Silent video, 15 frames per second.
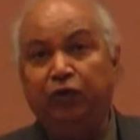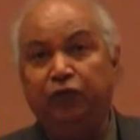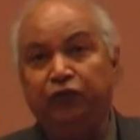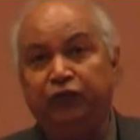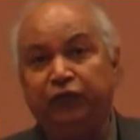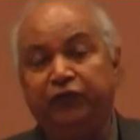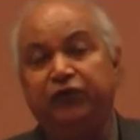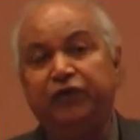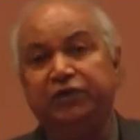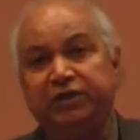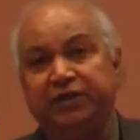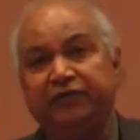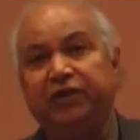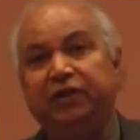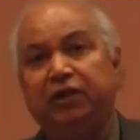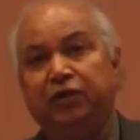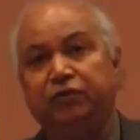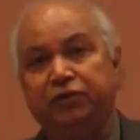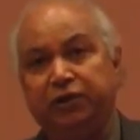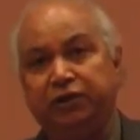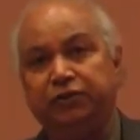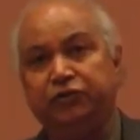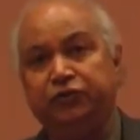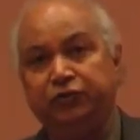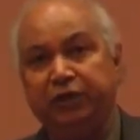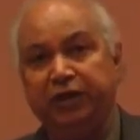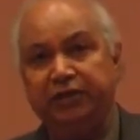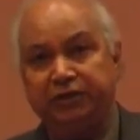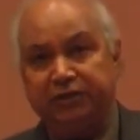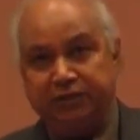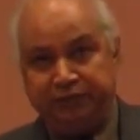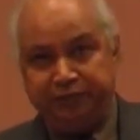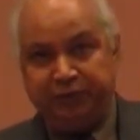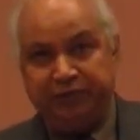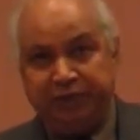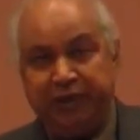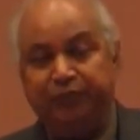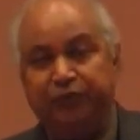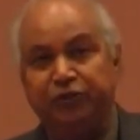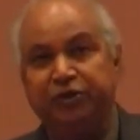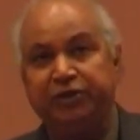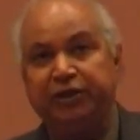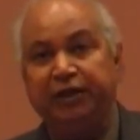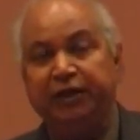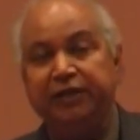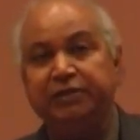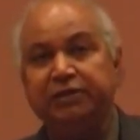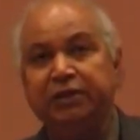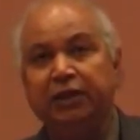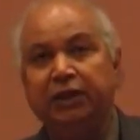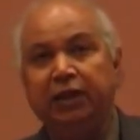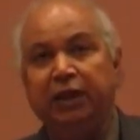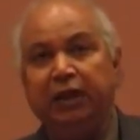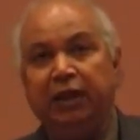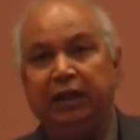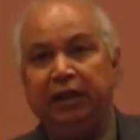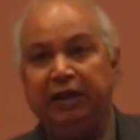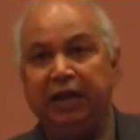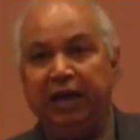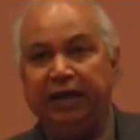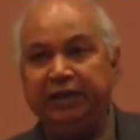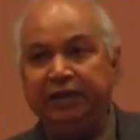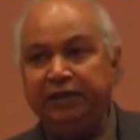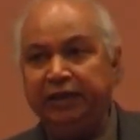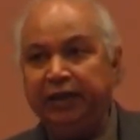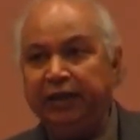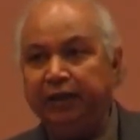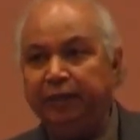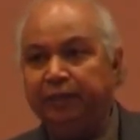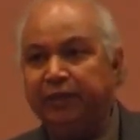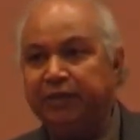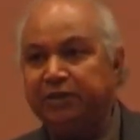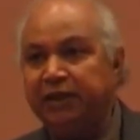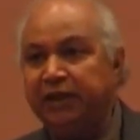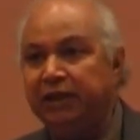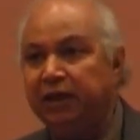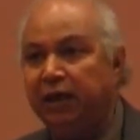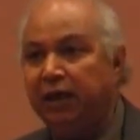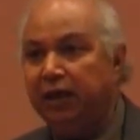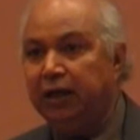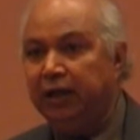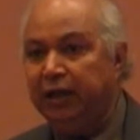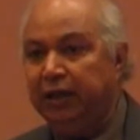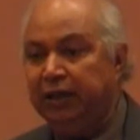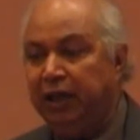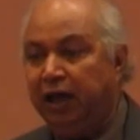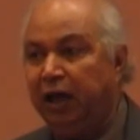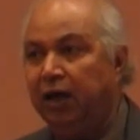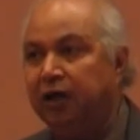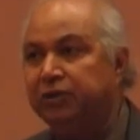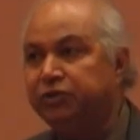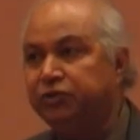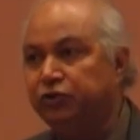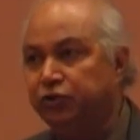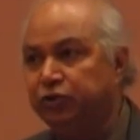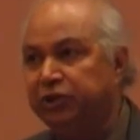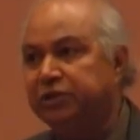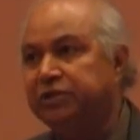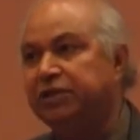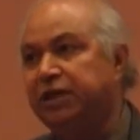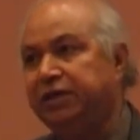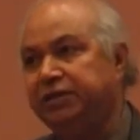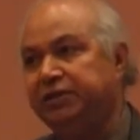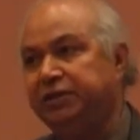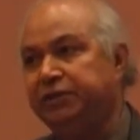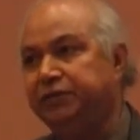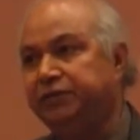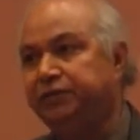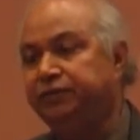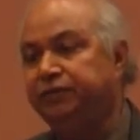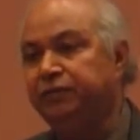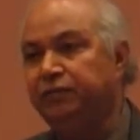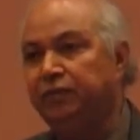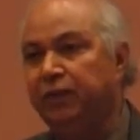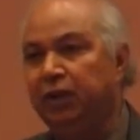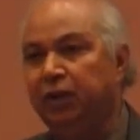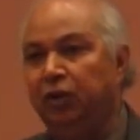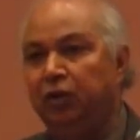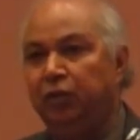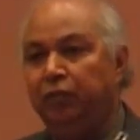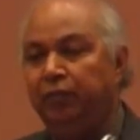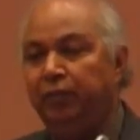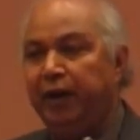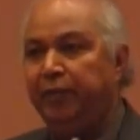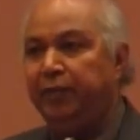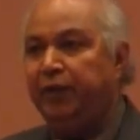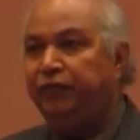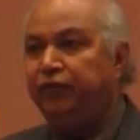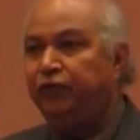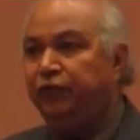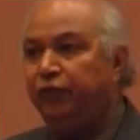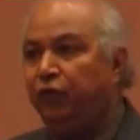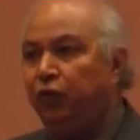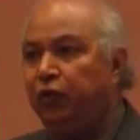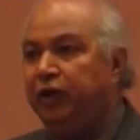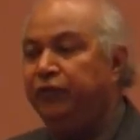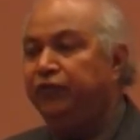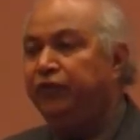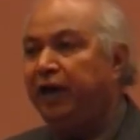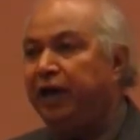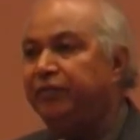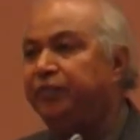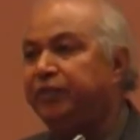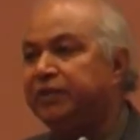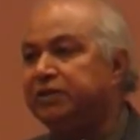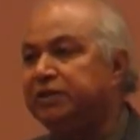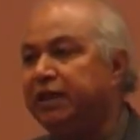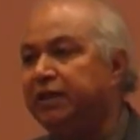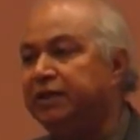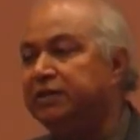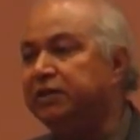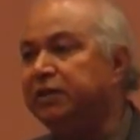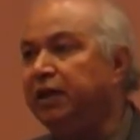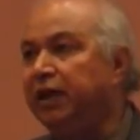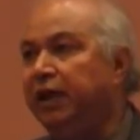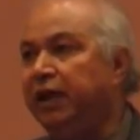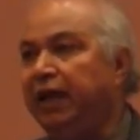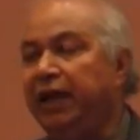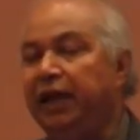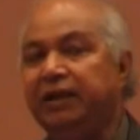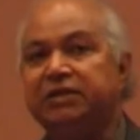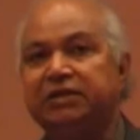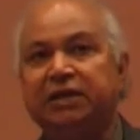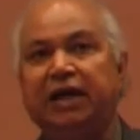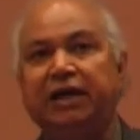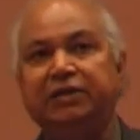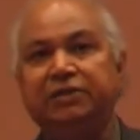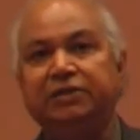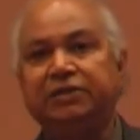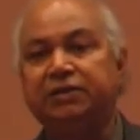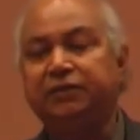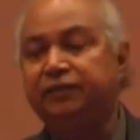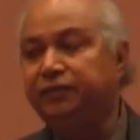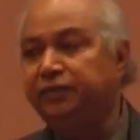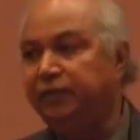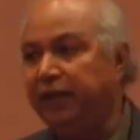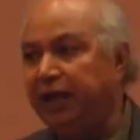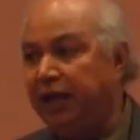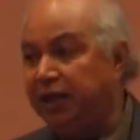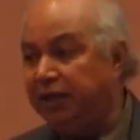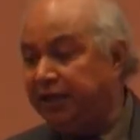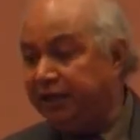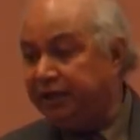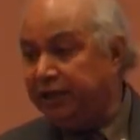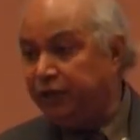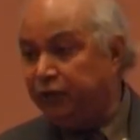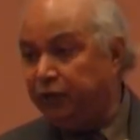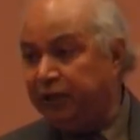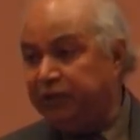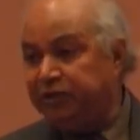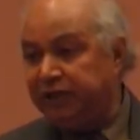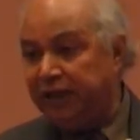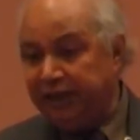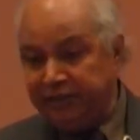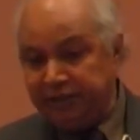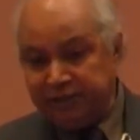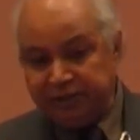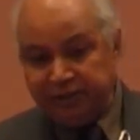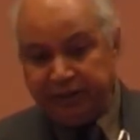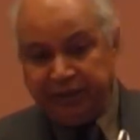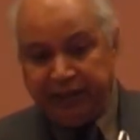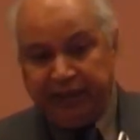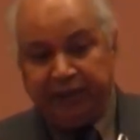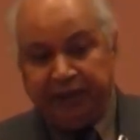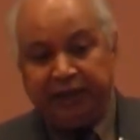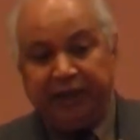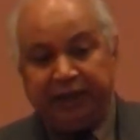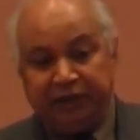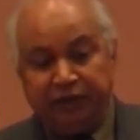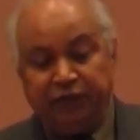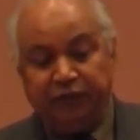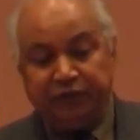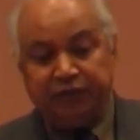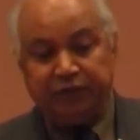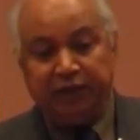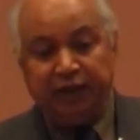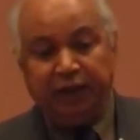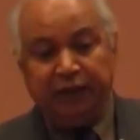57,000 students, present position is 90% are in arts, social sciences. Maybe only 5% in science, they are attracted towards science in that university,